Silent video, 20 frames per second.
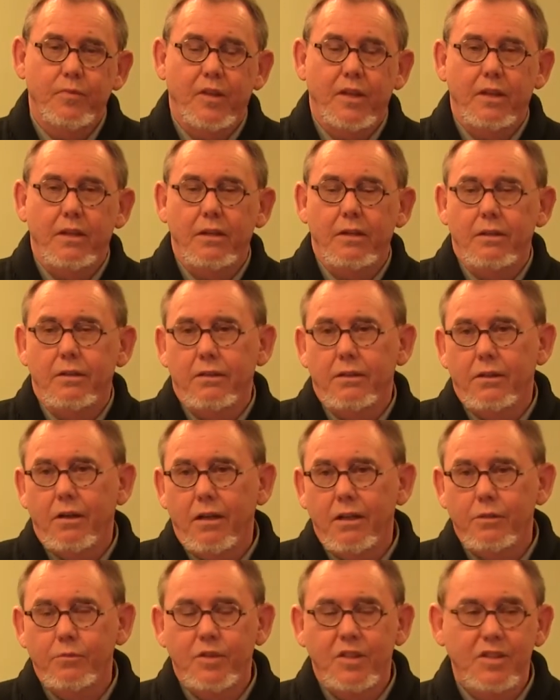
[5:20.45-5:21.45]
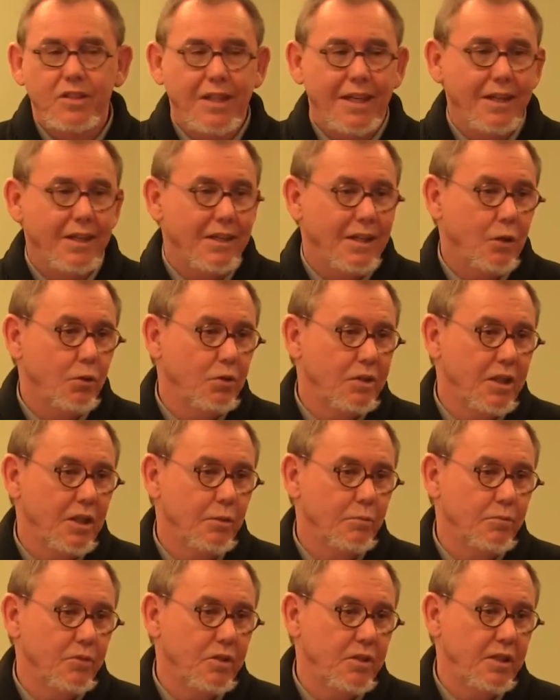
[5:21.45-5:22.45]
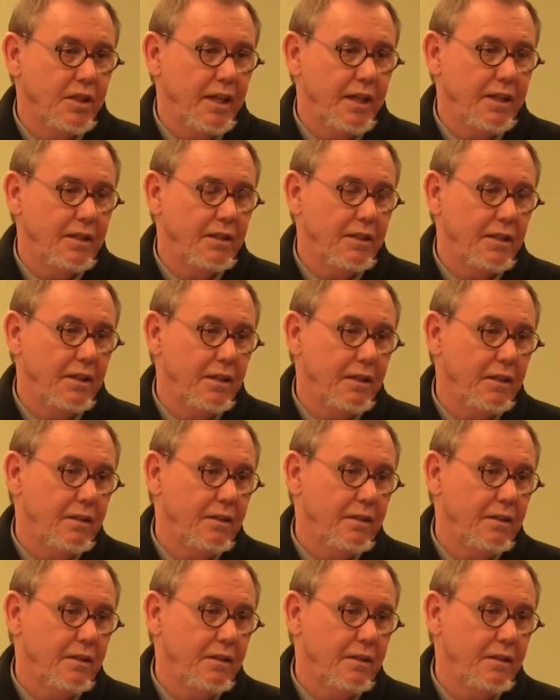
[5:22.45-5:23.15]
and we call them desired outcomes that